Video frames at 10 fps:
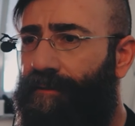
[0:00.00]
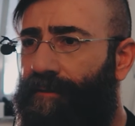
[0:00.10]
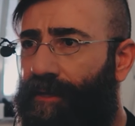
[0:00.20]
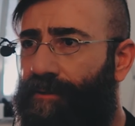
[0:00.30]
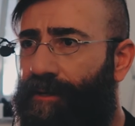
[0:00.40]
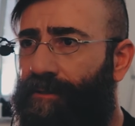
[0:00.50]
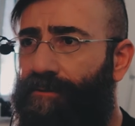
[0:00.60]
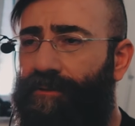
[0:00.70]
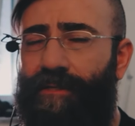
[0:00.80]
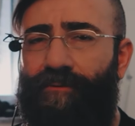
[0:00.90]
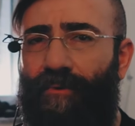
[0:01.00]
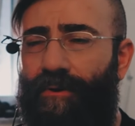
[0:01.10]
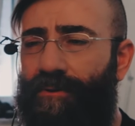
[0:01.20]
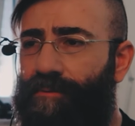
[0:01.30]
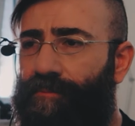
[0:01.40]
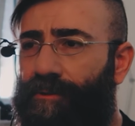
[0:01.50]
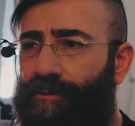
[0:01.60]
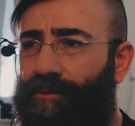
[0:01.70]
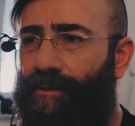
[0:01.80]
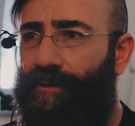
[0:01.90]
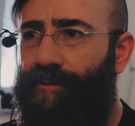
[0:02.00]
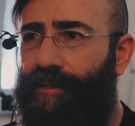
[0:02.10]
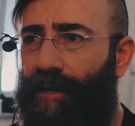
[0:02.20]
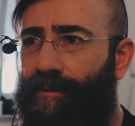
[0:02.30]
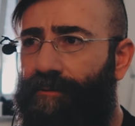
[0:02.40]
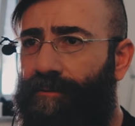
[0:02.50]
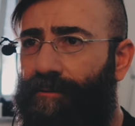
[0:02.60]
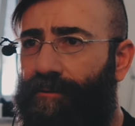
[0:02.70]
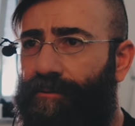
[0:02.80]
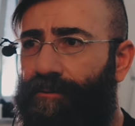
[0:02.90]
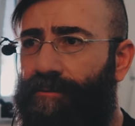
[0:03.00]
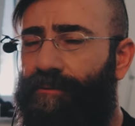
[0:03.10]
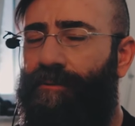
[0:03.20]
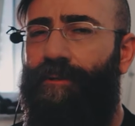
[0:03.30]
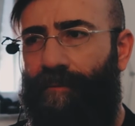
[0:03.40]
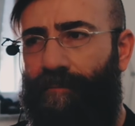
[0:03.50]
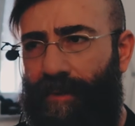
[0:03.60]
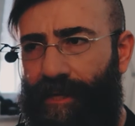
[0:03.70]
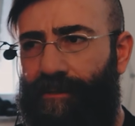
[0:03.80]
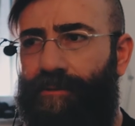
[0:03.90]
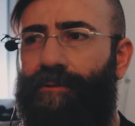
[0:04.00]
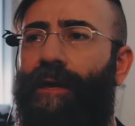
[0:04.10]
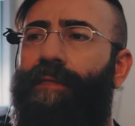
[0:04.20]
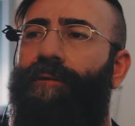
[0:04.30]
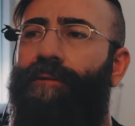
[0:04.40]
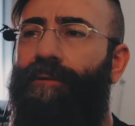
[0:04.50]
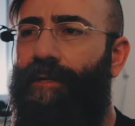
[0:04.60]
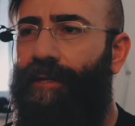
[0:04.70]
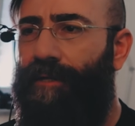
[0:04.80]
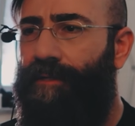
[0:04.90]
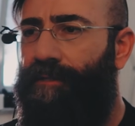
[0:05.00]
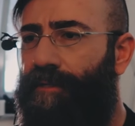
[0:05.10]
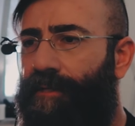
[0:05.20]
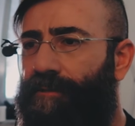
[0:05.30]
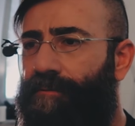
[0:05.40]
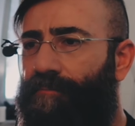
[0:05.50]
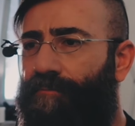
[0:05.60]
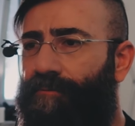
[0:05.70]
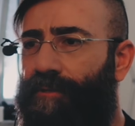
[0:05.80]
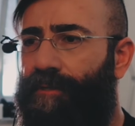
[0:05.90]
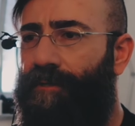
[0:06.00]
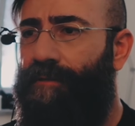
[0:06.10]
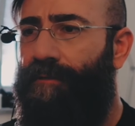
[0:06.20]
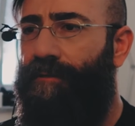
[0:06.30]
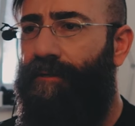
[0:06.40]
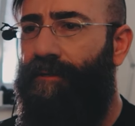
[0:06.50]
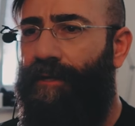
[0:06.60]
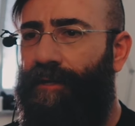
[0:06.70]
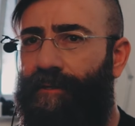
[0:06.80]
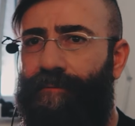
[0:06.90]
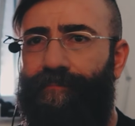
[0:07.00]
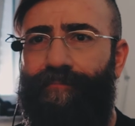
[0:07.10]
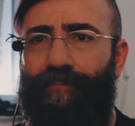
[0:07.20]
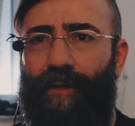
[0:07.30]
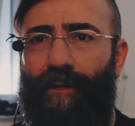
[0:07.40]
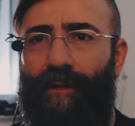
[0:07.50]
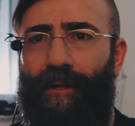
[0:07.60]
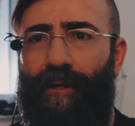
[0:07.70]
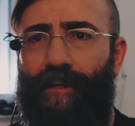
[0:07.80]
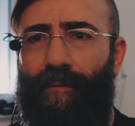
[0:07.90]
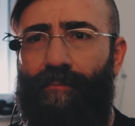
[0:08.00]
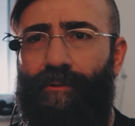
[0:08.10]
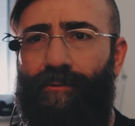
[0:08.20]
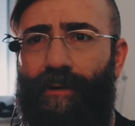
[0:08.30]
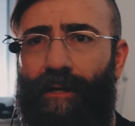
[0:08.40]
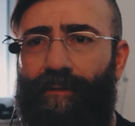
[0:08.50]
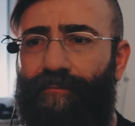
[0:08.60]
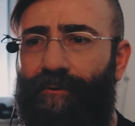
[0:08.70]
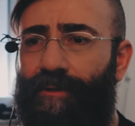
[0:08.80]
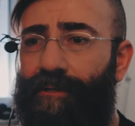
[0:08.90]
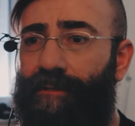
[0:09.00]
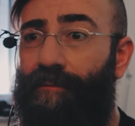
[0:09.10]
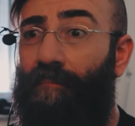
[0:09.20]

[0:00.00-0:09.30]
And you can use these volume controls now to mix together your layers. Let's move to the third layer, and I'm going to add a voice.